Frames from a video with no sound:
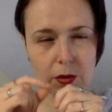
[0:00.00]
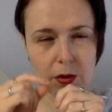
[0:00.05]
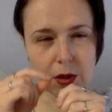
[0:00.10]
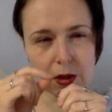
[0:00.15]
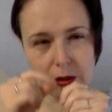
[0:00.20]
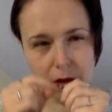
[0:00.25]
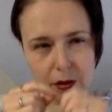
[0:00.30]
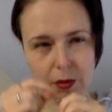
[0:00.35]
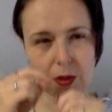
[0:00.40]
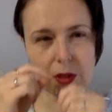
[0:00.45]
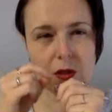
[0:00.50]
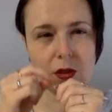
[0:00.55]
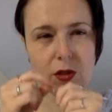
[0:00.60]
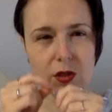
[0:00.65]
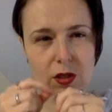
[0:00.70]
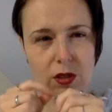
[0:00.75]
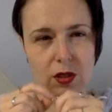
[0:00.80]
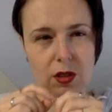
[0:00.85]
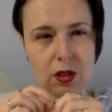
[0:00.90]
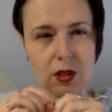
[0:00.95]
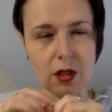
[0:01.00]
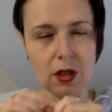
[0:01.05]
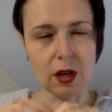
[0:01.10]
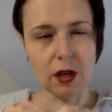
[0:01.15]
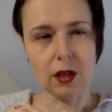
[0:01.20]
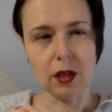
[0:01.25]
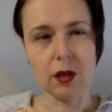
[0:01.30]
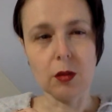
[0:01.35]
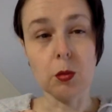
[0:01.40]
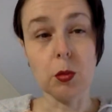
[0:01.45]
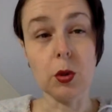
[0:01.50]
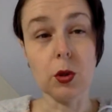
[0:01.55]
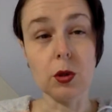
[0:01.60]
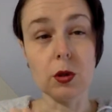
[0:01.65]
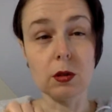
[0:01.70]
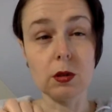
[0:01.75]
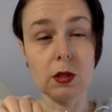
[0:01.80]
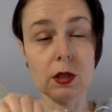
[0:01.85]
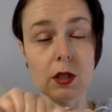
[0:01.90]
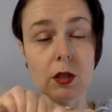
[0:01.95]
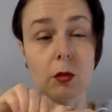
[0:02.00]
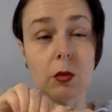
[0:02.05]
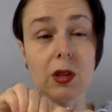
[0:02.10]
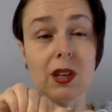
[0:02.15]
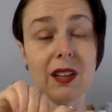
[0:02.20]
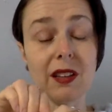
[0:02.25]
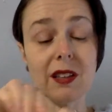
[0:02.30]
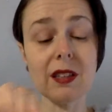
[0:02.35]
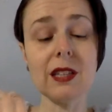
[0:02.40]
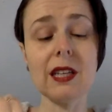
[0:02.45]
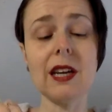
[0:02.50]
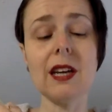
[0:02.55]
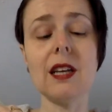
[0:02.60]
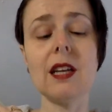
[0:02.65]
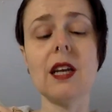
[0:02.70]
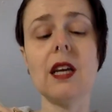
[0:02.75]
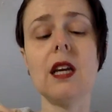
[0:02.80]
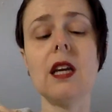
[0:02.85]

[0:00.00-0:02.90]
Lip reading: because otherwise it can pull on the skin. But other than that,